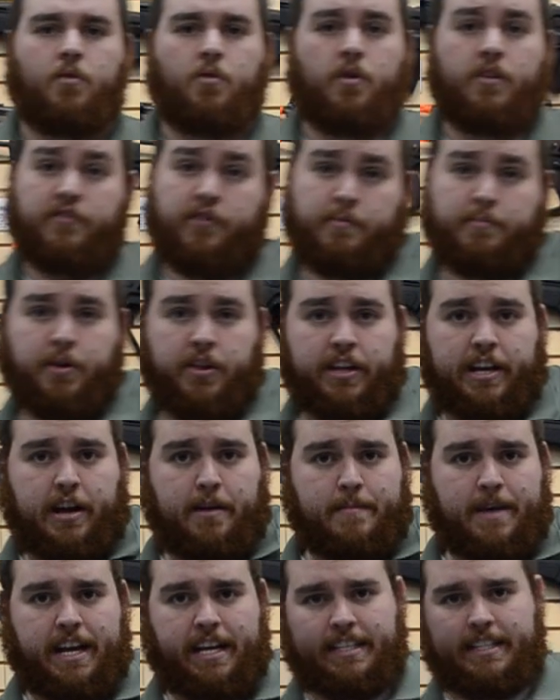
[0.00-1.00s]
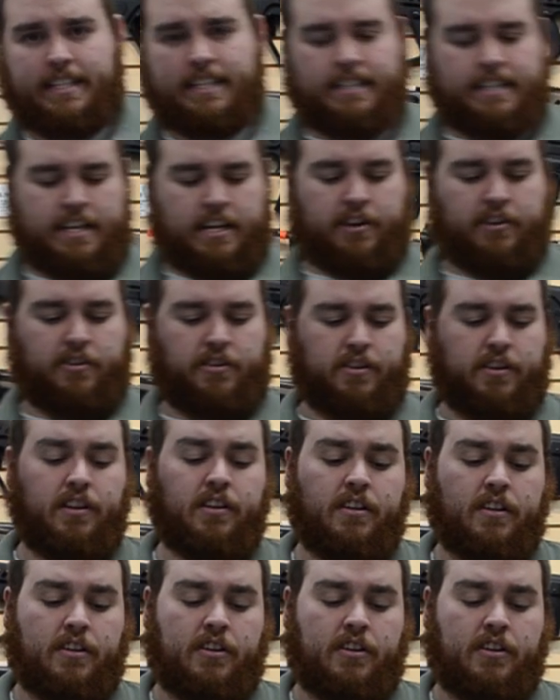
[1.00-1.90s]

Or if you're pulling out magazines out of your